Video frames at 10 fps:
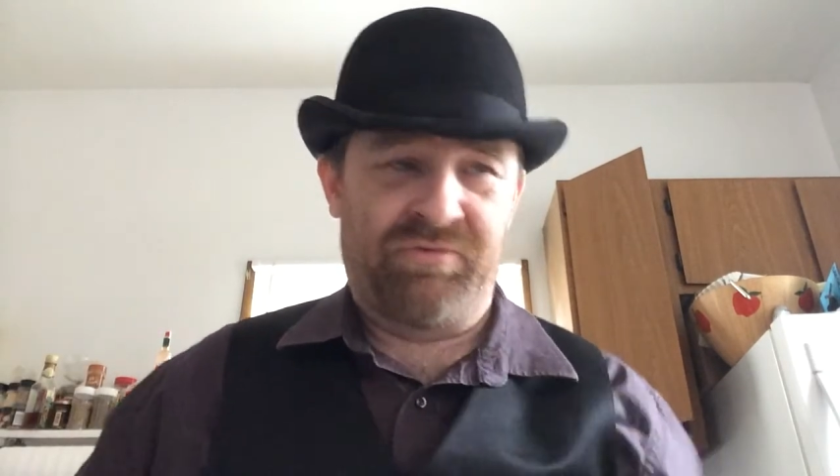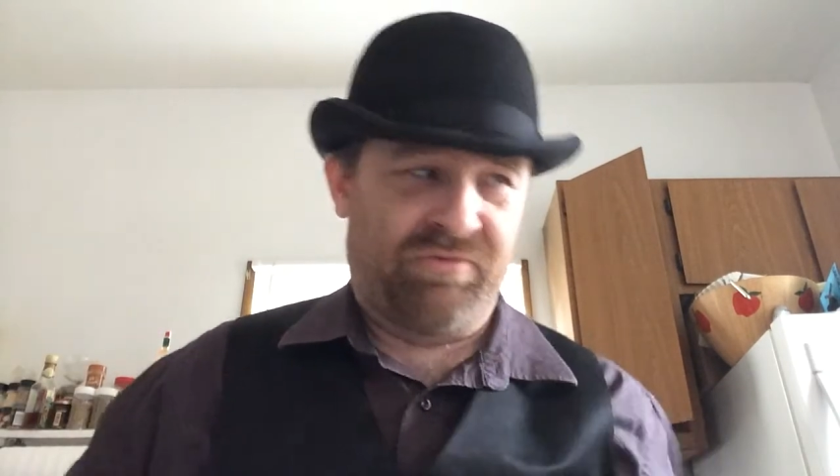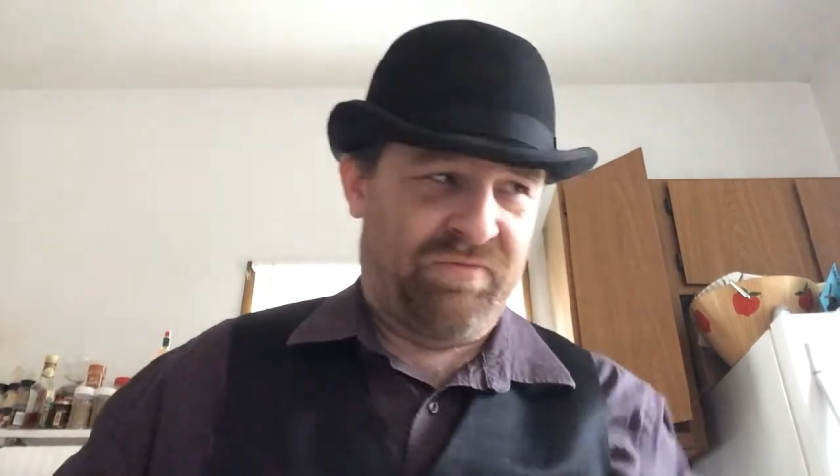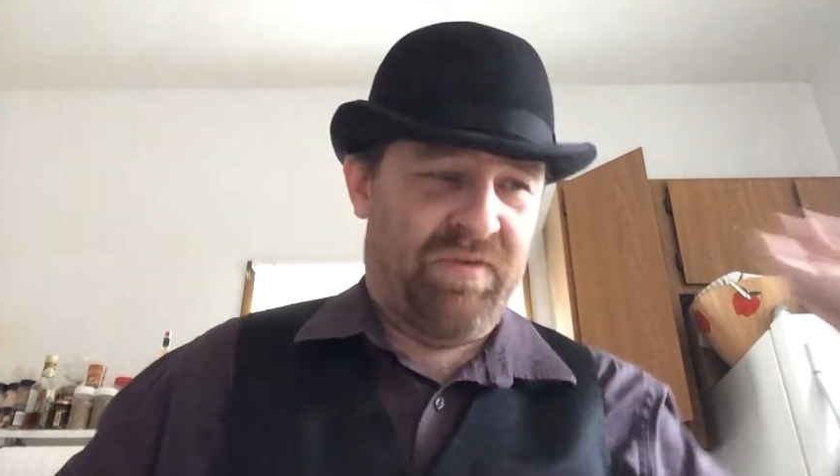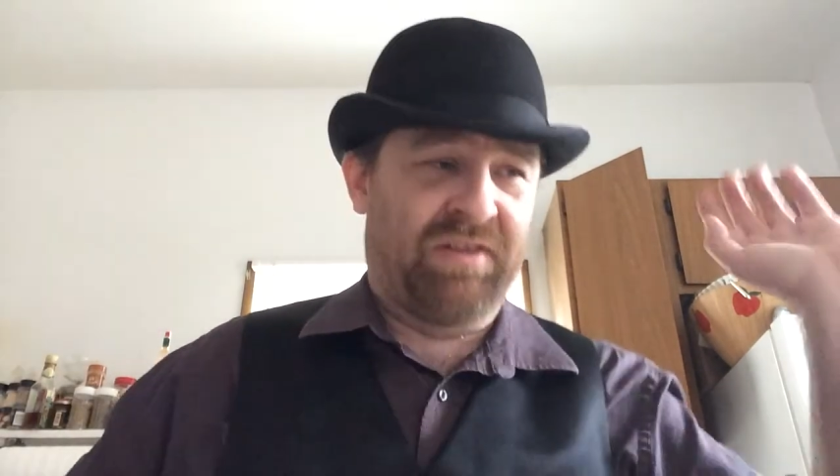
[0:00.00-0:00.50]

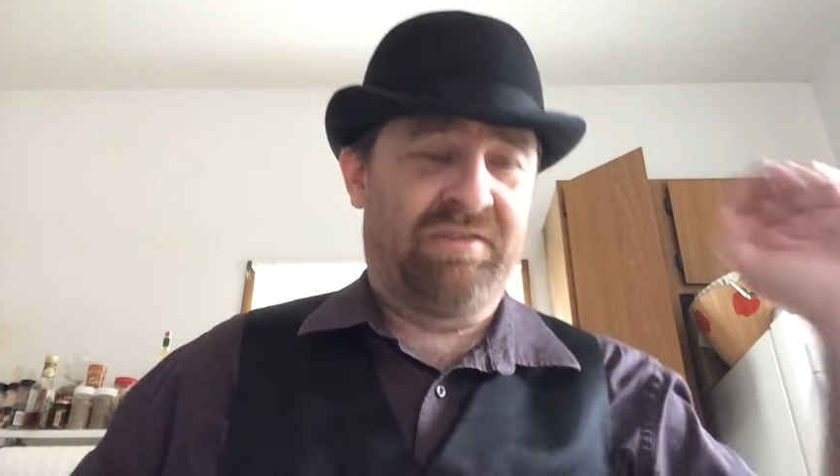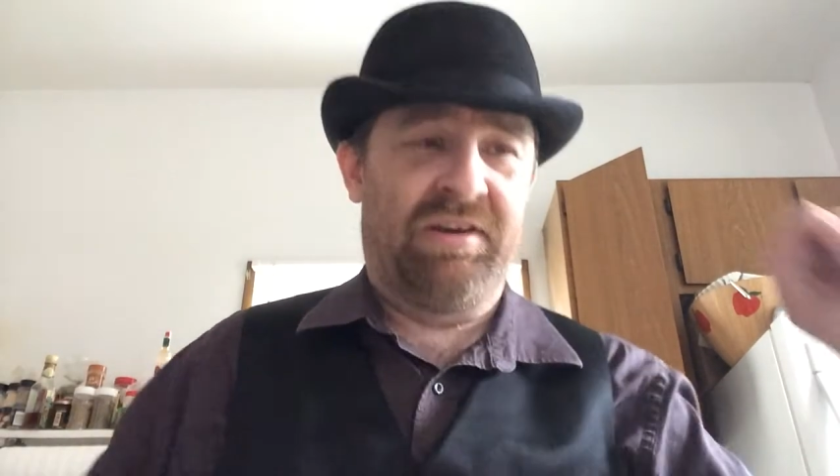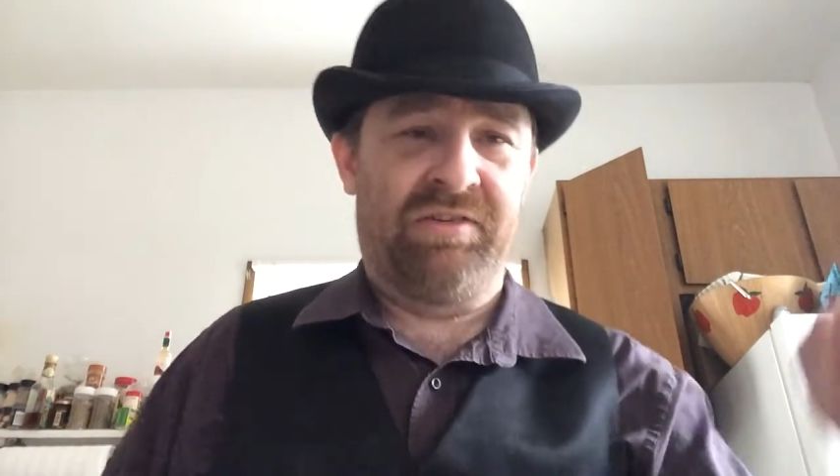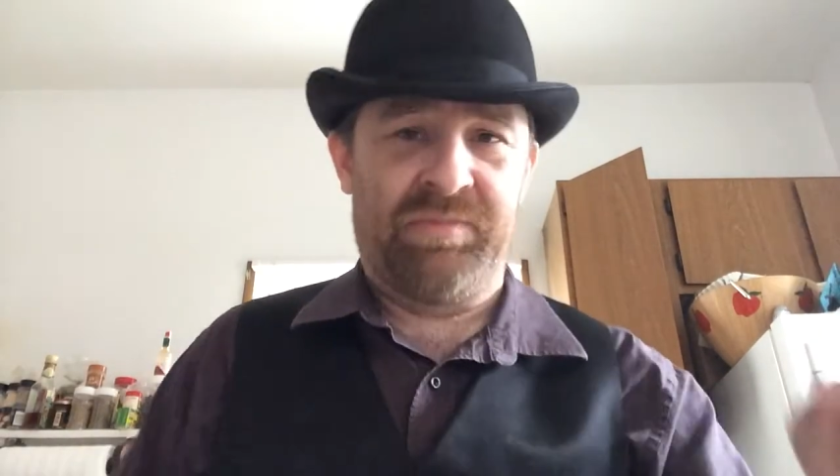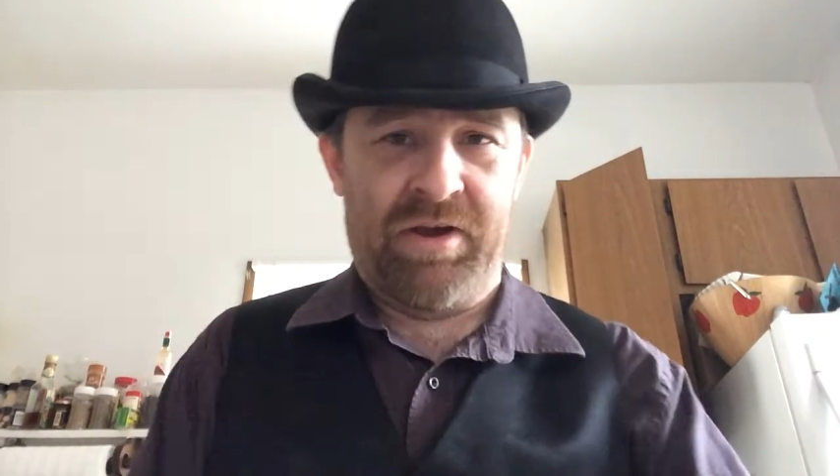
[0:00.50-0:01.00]
Fucking send
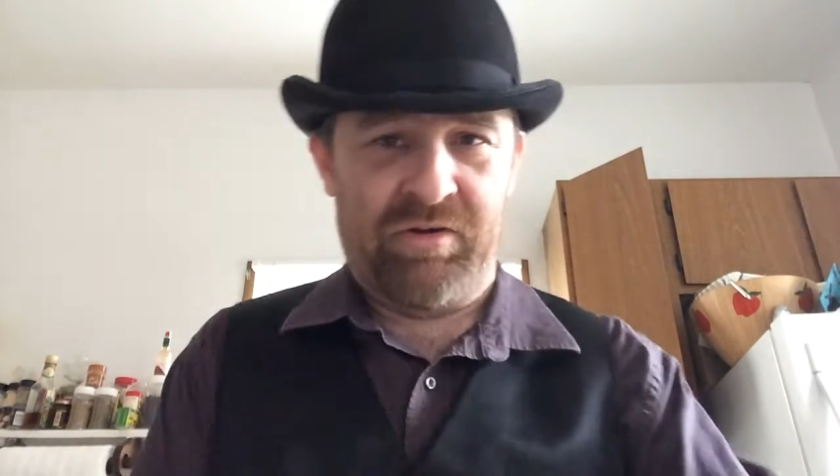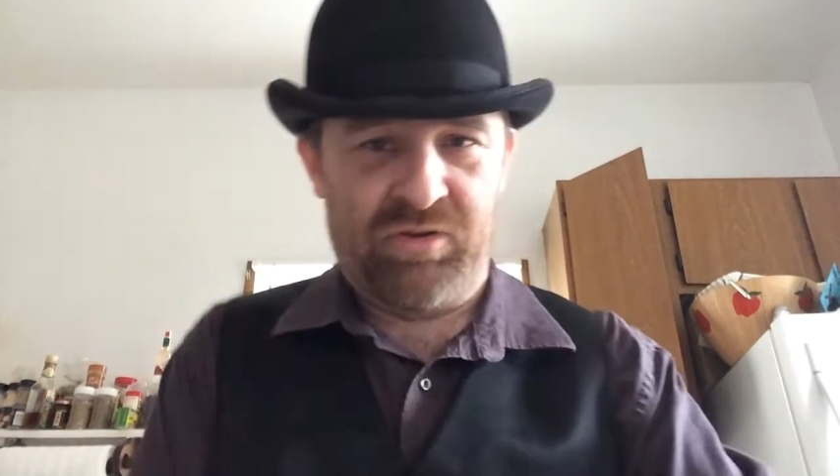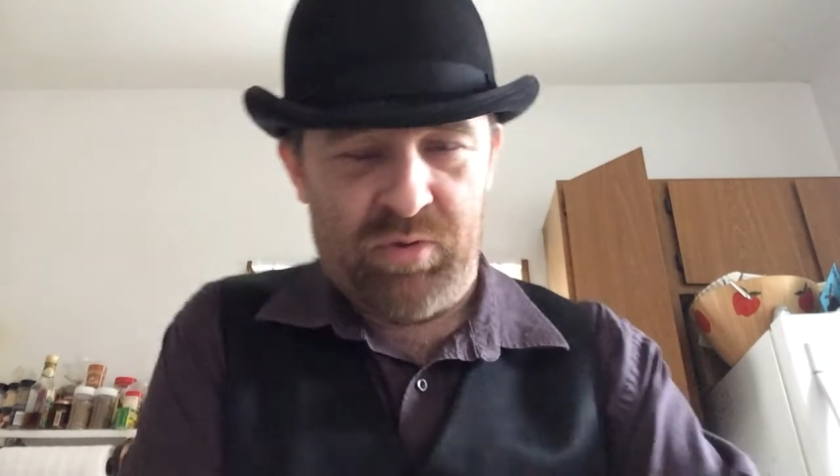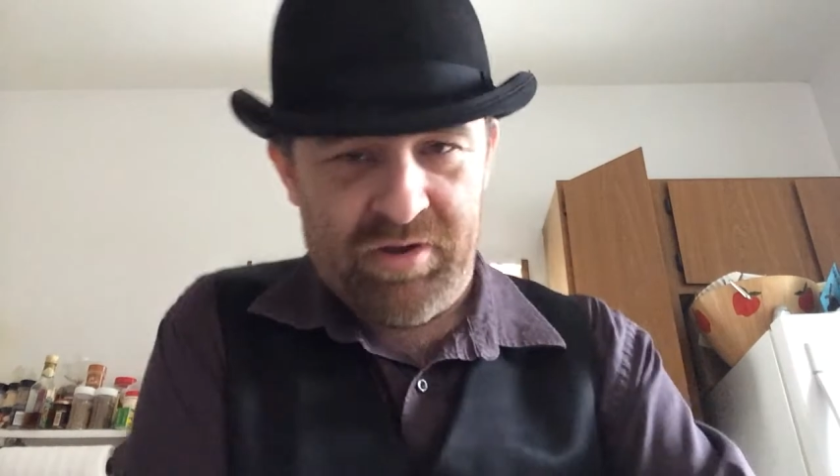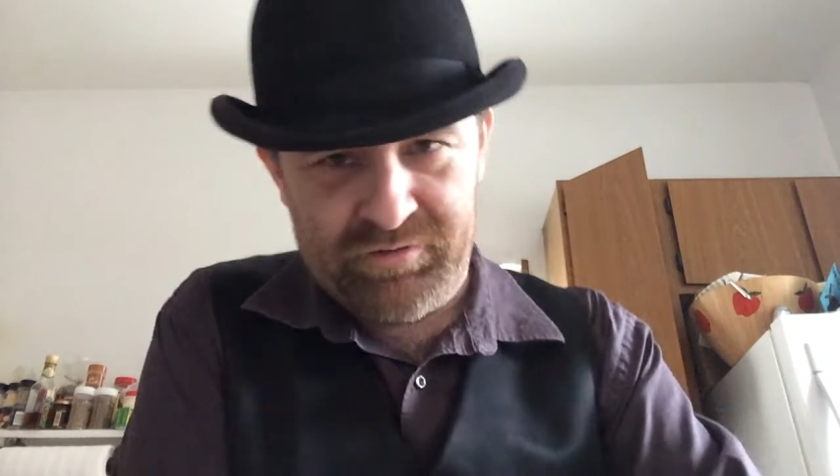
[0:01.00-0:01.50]
out some angry
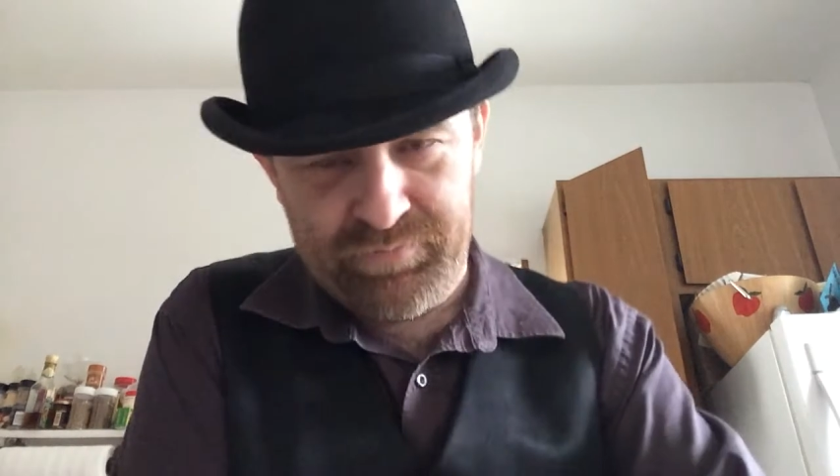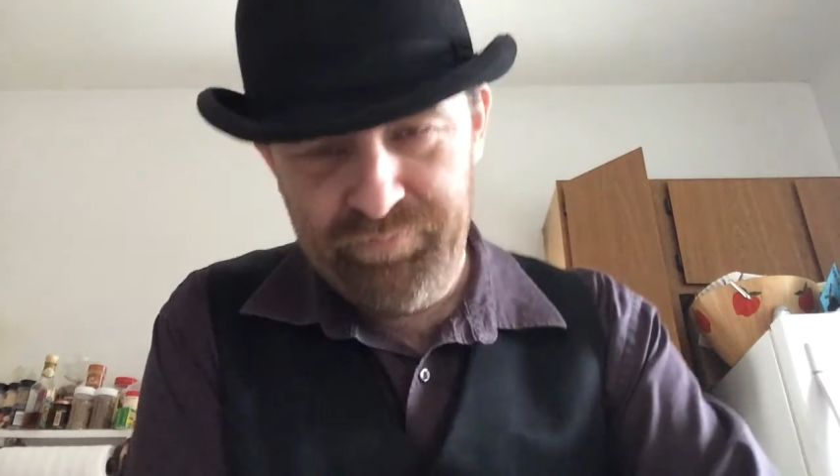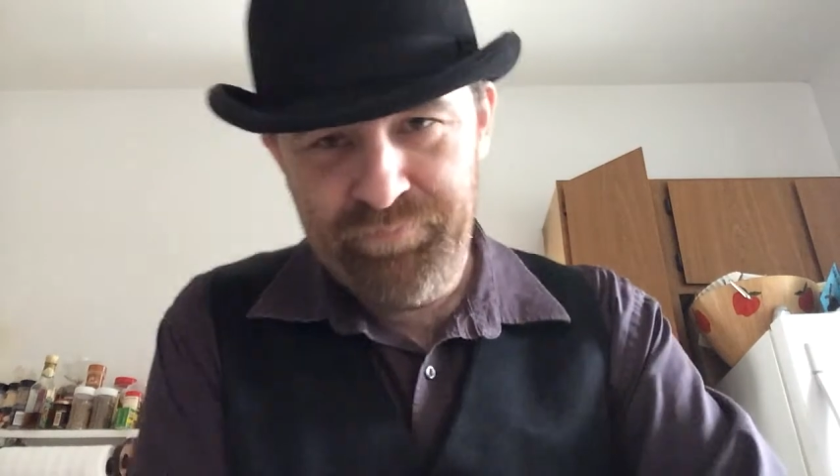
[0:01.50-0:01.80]
tweets.